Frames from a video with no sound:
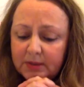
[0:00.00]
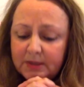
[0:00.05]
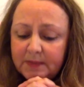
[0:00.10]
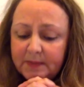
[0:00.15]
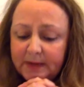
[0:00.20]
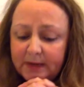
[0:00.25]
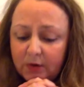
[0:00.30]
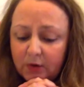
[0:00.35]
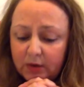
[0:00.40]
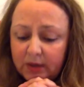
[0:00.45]

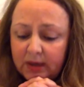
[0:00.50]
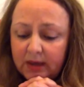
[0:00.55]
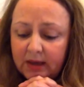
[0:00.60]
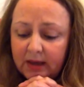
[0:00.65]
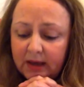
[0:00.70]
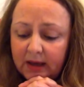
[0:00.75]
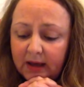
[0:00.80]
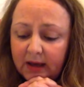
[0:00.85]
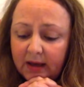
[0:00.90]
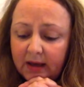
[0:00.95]

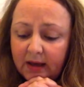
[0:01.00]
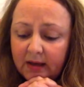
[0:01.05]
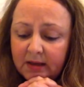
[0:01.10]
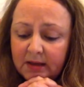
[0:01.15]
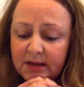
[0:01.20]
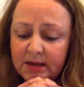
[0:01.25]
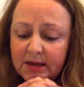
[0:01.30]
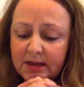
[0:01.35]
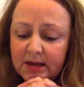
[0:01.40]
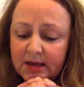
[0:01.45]
looking at
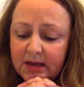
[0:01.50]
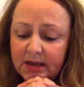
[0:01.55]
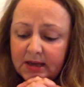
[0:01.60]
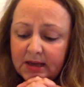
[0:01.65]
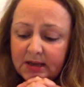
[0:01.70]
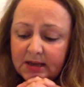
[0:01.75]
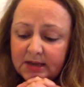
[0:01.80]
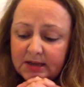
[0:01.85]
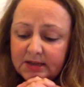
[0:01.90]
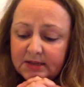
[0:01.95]

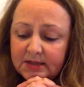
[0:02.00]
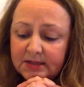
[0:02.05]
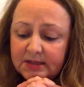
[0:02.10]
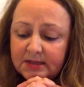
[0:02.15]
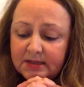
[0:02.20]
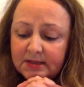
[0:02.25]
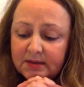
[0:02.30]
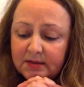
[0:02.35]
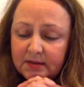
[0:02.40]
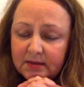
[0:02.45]

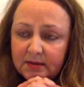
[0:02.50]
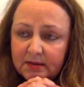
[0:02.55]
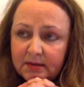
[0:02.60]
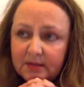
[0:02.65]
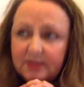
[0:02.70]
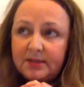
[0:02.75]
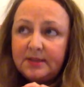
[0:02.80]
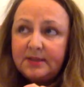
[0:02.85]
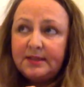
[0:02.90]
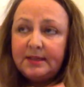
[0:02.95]
is
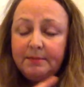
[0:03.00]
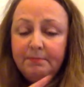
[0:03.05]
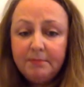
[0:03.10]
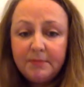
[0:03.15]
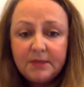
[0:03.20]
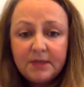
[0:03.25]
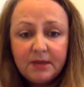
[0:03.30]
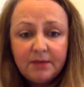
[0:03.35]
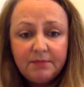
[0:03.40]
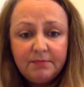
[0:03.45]
the
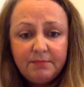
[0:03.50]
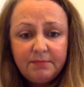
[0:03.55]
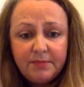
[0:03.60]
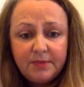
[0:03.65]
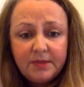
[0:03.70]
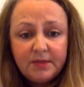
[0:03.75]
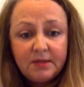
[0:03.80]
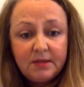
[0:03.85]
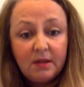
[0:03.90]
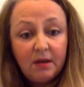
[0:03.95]

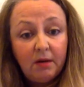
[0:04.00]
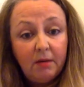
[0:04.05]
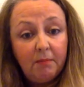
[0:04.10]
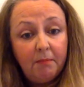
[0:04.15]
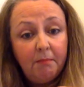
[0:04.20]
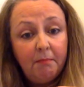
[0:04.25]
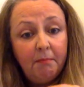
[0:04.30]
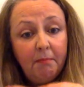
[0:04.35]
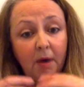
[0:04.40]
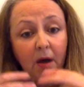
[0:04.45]
symptoms
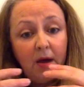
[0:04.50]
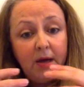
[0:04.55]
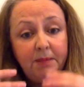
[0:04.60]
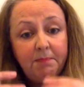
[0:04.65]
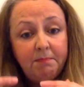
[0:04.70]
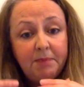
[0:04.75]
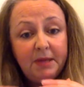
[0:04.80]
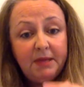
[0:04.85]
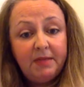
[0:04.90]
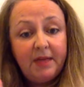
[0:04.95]
that
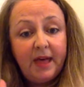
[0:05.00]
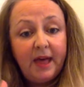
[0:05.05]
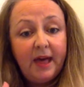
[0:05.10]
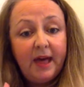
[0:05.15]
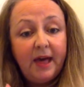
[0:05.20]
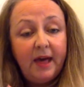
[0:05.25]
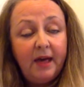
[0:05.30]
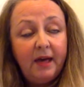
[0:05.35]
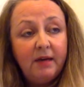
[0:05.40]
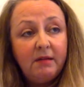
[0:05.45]
might be
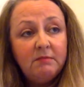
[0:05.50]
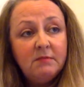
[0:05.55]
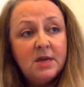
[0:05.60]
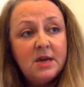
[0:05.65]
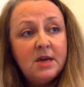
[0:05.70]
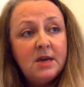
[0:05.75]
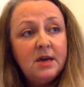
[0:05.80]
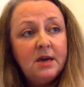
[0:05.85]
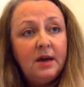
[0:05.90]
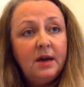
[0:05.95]
there.
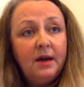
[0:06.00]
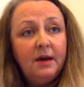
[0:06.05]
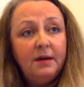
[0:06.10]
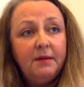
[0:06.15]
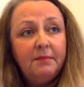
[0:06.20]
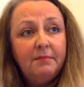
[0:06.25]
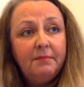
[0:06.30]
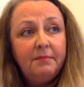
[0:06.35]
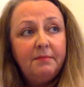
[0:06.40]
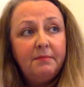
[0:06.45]

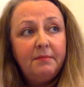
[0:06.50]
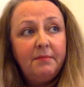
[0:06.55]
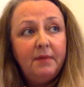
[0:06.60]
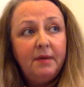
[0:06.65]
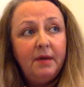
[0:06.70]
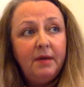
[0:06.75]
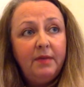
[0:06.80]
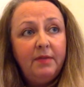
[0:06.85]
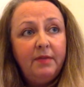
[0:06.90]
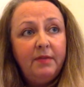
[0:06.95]

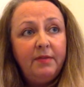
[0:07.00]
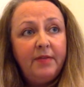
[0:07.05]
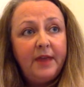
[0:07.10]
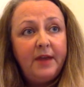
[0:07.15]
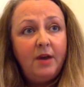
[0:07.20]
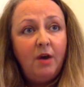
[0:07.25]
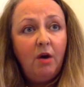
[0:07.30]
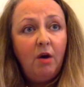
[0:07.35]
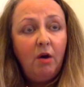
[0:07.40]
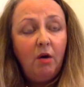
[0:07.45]
They're
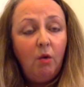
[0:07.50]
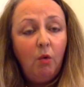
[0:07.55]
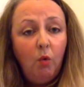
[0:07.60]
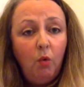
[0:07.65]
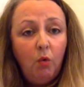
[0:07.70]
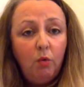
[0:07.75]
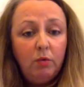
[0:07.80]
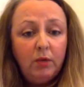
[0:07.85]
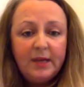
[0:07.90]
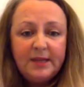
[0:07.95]
not
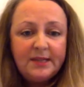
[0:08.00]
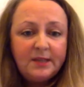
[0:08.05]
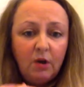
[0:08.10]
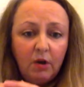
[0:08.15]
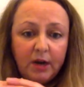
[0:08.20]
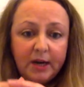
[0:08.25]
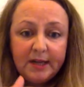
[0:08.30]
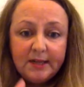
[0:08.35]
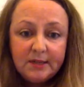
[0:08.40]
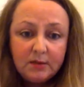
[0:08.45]
all, it's
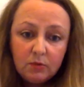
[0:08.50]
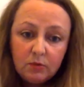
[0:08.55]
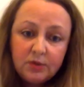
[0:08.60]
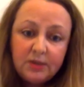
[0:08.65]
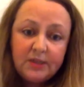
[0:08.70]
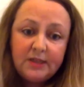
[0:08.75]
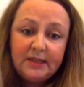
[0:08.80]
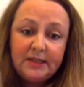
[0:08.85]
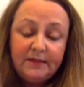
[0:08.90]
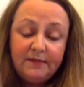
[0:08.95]
not an
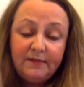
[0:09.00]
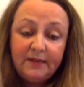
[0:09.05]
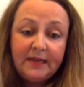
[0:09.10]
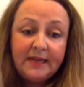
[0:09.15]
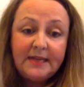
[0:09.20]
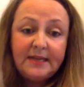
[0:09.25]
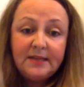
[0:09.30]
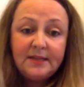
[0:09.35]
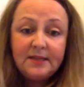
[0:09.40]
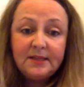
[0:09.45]
exhaustive
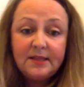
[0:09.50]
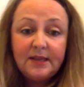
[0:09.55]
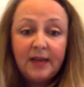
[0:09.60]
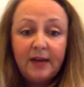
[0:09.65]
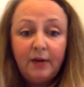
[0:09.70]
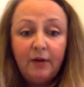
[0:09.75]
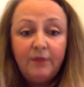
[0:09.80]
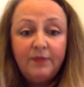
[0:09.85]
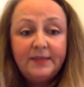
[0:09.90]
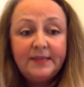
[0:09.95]
list,
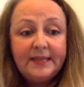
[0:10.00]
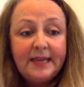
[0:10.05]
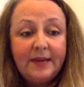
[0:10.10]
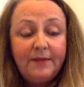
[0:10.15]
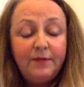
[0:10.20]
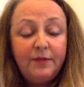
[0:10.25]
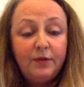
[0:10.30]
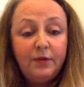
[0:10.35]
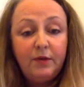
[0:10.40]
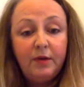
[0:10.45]
and
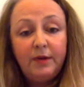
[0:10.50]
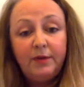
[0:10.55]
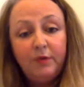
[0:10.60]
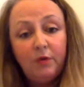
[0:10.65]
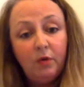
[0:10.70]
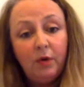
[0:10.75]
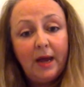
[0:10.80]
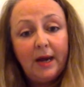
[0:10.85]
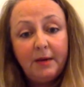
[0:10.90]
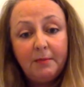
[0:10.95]
obviously if
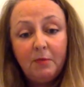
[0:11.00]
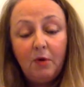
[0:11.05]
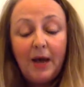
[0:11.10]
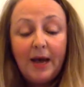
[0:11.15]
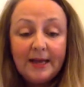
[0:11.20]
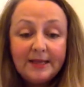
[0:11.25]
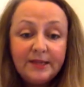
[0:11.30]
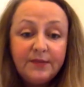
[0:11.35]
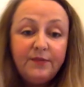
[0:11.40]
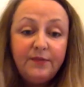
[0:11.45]
your animal
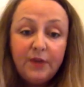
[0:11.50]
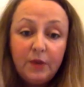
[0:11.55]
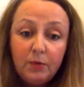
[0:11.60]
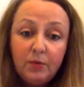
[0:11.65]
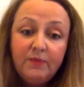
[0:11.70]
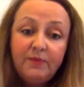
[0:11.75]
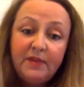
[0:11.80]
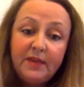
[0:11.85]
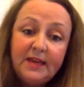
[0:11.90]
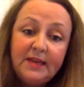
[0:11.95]
has a few
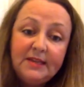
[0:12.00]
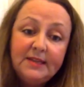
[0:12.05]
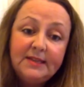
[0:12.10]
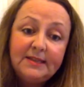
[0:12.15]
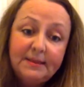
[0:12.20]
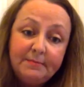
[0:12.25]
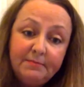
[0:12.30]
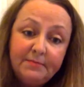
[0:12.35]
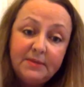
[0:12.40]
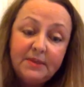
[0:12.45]
of these
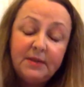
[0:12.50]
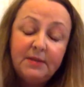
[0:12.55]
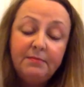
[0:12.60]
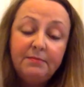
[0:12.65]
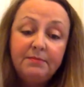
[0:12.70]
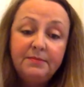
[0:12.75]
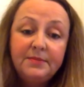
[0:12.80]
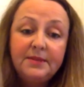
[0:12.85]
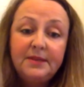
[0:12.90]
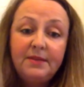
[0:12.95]

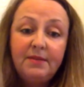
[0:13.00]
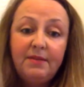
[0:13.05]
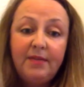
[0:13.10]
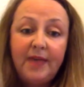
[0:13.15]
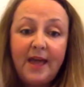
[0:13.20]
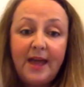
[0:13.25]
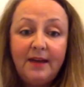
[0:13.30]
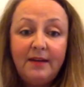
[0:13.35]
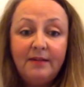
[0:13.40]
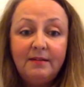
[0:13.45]
symptoms,
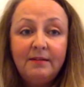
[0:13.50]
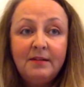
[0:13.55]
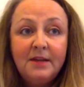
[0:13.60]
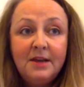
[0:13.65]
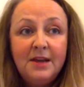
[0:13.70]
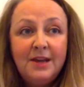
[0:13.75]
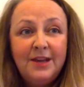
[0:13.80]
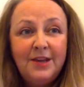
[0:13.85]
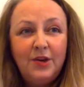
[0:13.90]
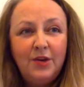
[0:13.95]
then
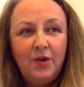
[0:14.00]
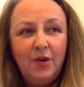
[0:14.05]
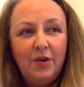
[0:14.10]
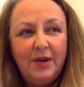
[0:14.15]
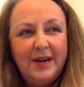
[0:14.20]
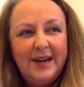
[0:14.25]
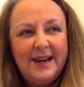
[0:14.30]
your dog